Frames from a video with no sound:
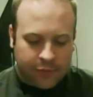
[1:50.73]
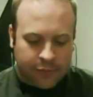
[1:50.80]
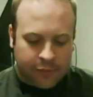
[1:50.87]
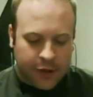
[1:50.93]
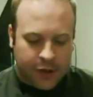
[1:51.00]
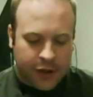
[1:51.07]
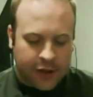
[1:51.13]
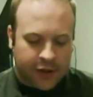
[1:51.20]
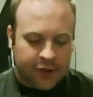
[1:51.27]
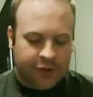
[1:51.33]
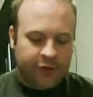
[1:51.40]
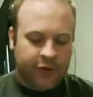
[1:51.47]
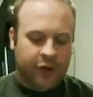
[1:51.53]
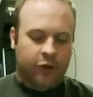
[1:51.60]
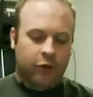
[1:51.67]

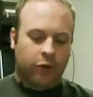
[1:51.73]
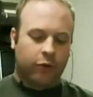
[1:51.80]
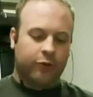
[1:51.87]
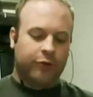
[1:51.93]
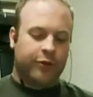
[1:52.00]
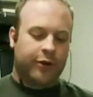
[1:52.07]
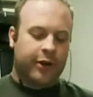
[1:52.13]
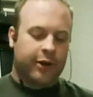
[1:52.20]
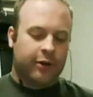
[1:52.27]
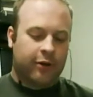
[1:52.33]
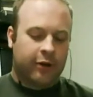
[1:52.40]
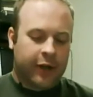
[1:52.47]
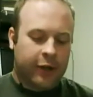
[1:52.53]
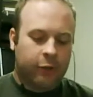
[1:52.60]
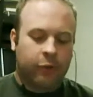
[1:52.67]
because Hold
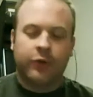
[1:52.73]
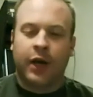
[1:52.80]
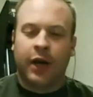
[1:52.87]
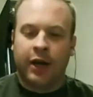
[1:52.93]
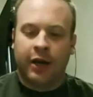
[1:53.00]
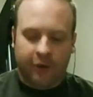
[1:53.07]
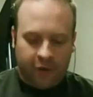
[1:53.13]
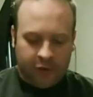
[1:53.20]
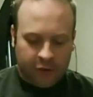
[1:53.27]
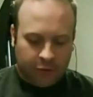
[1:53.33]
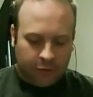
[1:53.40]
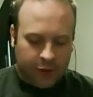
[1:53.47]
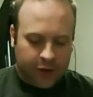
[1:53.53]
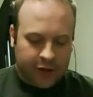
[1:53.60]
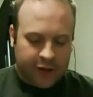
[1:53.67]
Security will not
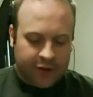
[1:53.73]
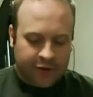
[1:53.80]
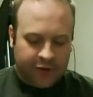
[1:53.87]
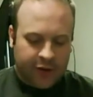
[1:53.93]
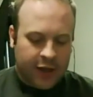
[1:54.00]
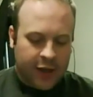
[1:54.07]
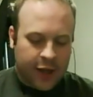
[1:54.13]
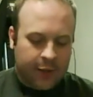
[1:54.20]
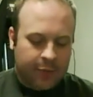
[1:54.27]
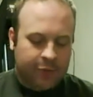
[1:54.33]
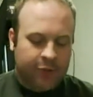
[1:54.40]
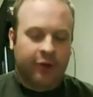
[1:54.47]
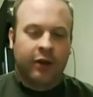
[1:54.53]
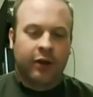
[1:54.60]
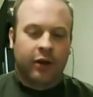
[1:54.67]
release the
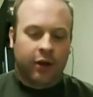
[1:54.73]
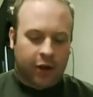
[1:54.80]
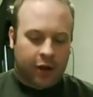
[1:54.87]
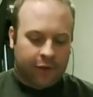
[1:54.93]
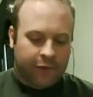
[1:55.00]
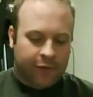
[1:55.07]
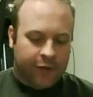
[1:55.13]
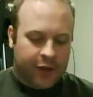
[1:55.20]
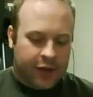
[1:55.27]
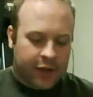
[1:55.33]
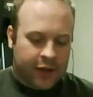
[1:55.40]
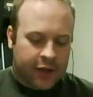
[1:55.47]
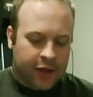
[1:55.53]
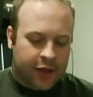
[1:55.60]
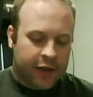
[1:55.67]
names of
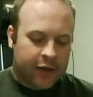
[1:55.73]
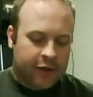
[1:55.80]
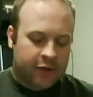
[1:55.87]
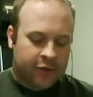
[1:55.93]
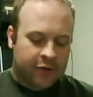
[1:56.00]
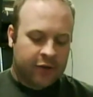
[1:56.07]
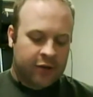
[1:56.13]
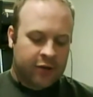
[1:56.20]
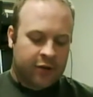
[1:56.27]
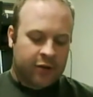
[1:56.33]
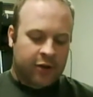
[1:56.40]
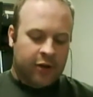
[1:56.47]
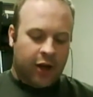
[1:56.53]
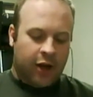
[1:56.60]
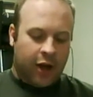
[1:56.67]
the
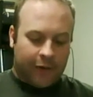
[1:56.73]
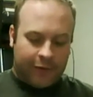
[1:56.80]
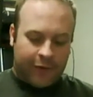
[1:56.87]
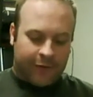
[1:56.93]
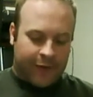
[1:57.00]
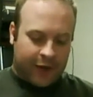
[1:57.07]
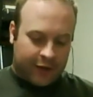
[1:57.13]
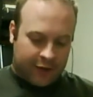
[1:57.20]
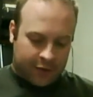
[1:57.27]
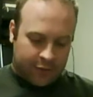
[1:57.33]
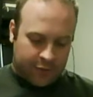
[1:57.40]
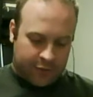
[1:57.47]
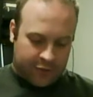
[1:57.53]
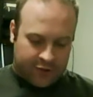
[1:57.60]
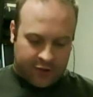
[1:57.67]

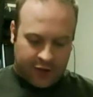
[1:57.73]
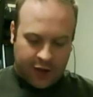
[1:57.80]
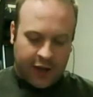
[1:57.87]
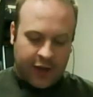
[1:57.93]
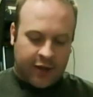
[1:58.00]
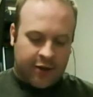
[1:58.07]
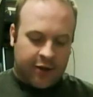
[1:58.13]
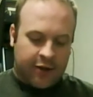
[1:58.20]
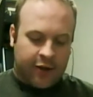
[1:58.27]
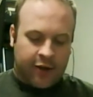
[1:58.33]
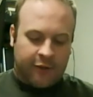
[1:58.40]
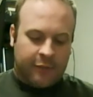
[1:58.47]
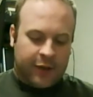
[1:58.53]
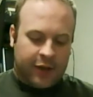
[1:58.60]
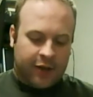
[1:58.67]
victims, and
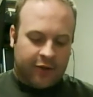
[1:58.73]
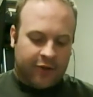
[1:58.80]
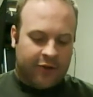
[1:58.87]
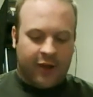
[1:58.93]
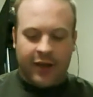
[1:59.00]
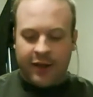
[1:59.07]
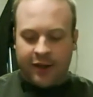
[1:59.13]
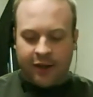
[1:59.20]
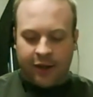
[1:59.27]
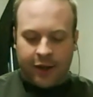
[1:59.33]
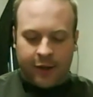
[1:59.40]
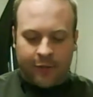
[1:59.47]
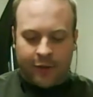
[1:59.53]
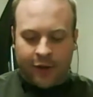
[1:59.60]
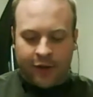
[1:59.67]
because they
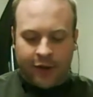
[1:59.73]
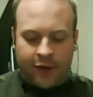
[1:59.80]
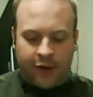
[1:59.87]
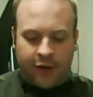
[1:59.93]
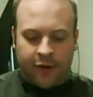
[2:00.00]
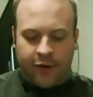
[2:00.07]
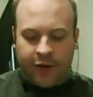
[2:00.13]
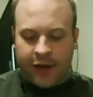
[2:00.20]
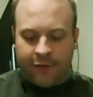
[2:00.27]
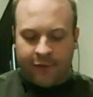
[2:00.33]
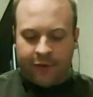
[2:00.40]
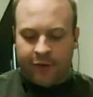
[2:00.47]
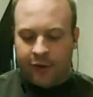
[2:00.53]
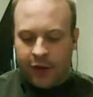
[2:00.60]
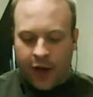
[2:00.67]
claim that they
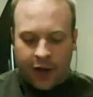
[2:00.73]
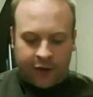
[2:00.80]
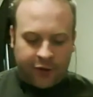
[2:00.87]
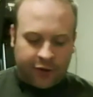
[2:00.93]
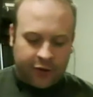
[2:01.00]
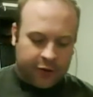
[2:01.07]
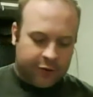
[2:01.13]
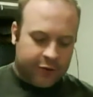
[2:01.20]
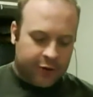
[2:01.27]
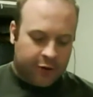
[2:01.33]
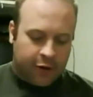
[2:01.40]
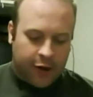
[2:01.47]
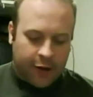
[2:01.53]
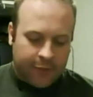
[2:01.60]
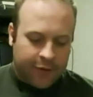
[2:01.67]
have non-disclosure
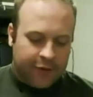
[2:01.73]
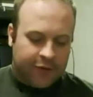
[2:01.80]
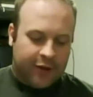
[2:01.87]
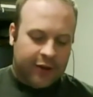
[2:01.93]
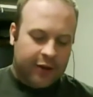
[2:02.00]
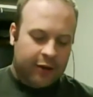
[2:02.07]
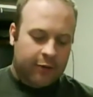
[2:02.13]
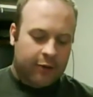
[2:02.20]
agreements and their